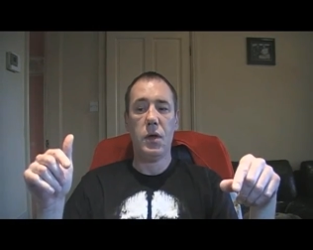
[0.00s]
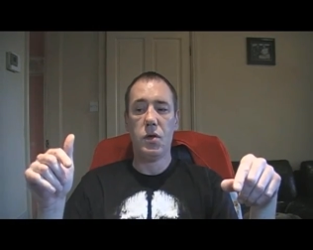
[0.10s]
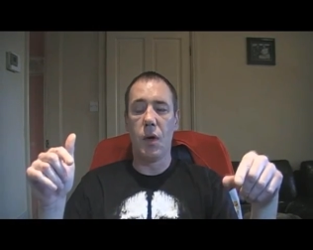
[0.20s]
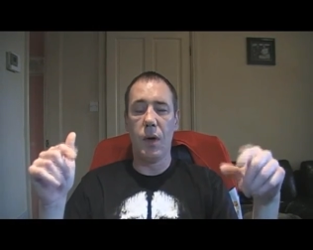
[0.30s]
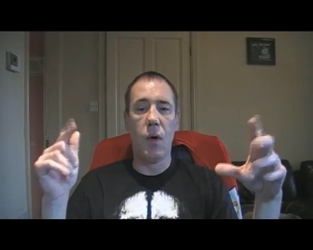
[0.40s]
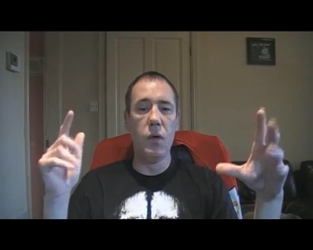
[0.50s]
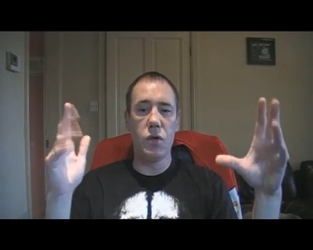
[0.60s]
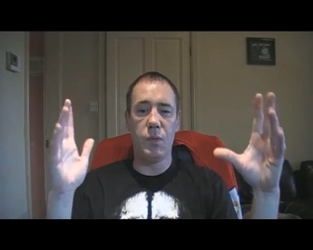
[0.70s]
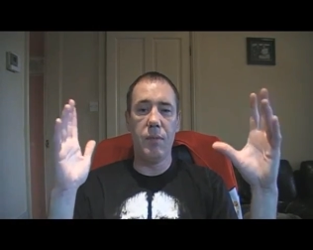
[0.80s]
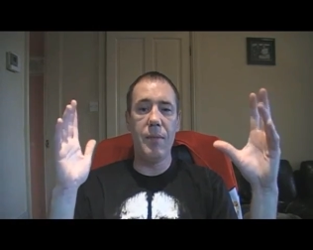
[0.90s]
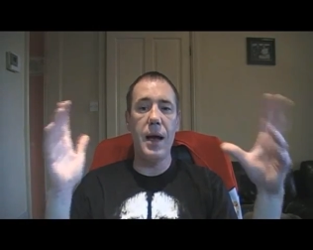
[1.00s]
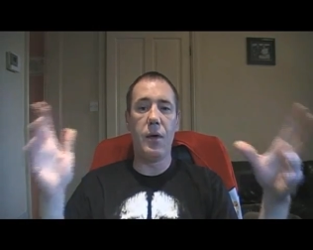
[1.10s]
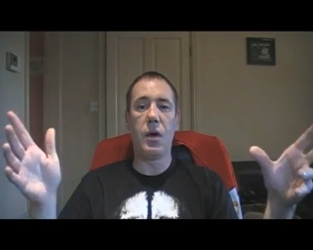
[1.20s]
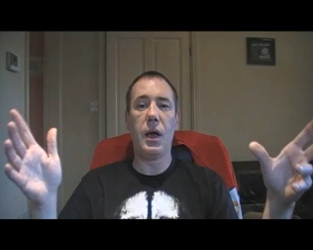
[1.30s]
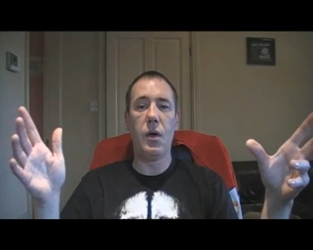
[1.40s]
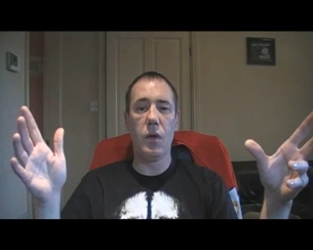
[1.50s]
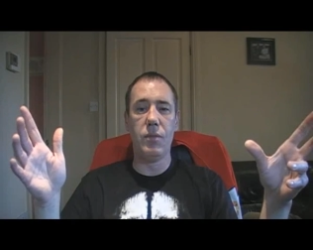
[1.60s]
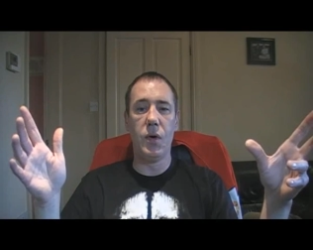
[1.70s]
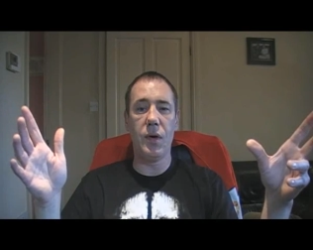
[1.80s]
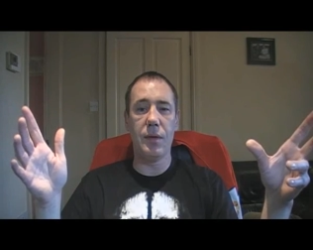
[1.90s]
So it won't just be my ugly
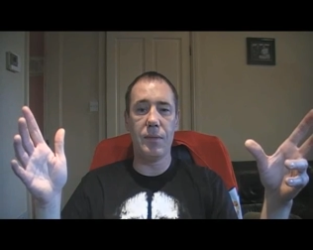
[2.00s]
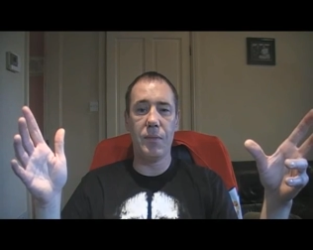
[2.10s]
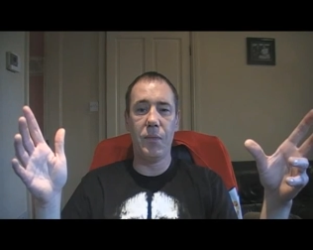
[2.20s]
old mug,